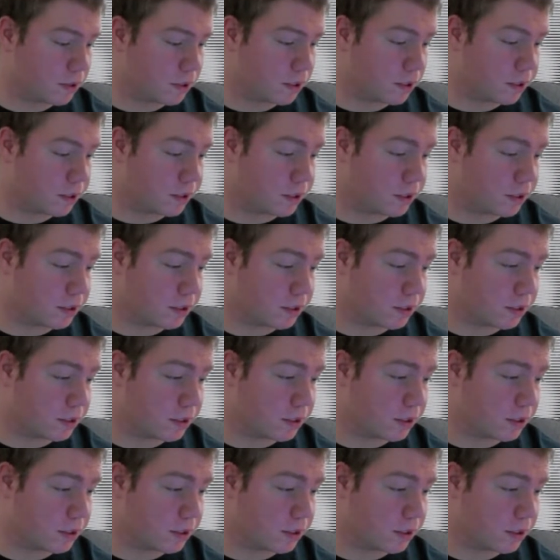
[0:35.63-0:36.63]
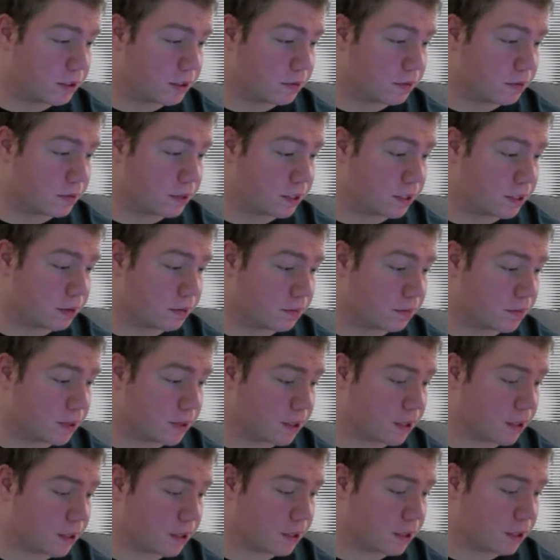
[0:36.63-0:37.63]
I just gotta double check
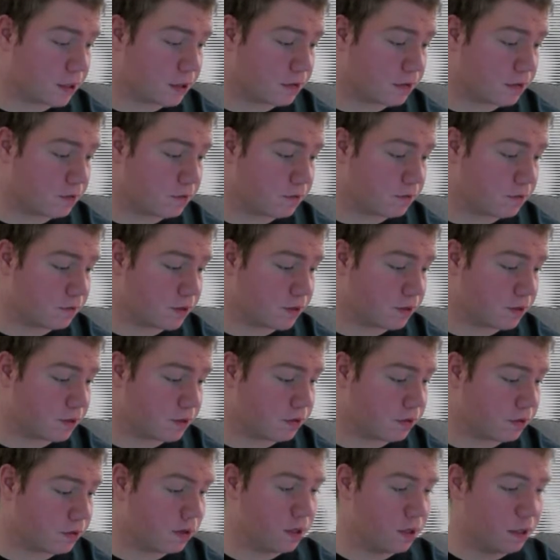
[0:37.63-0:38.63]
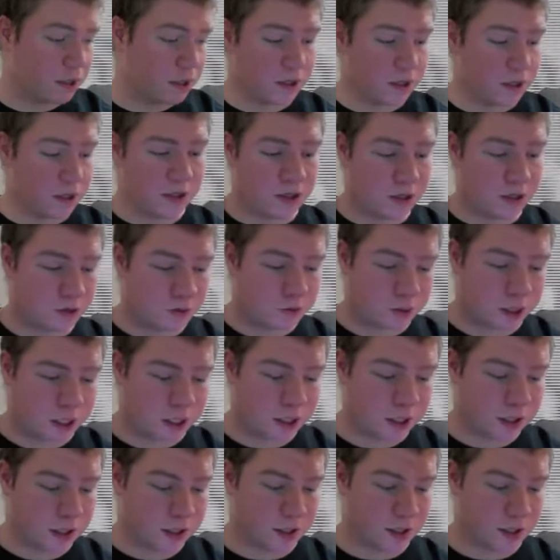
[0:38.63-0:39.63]
myself real
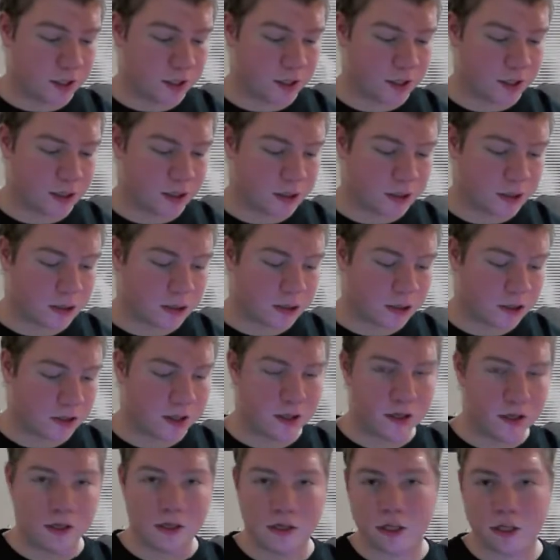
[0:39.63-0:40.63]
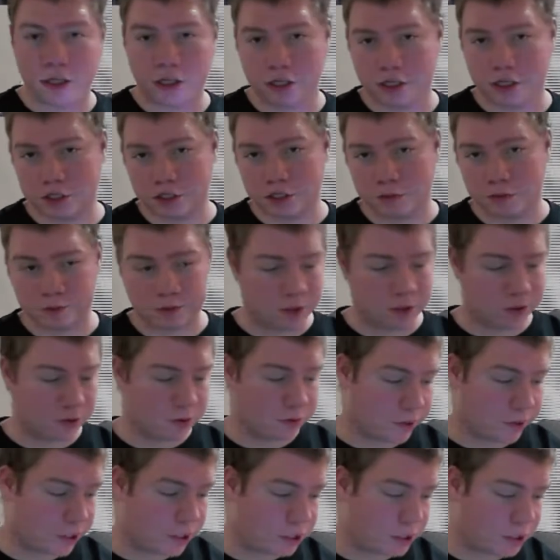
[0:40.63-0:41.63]
quick, just
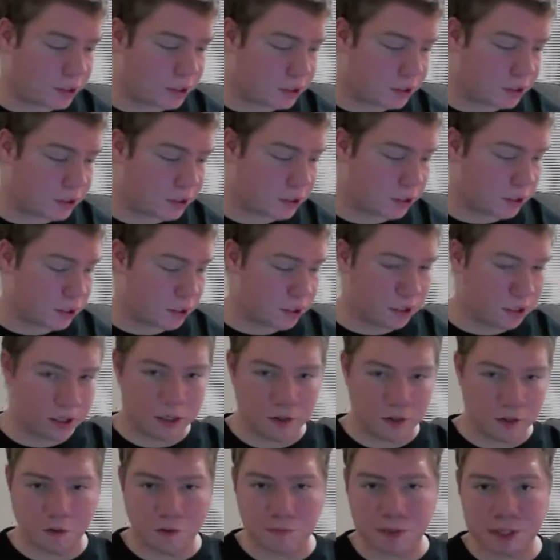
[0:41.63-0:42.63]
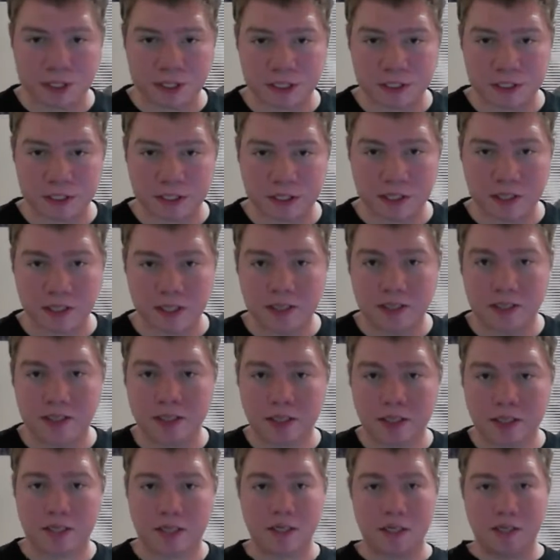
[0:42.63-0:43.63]
real quick, won't be a second,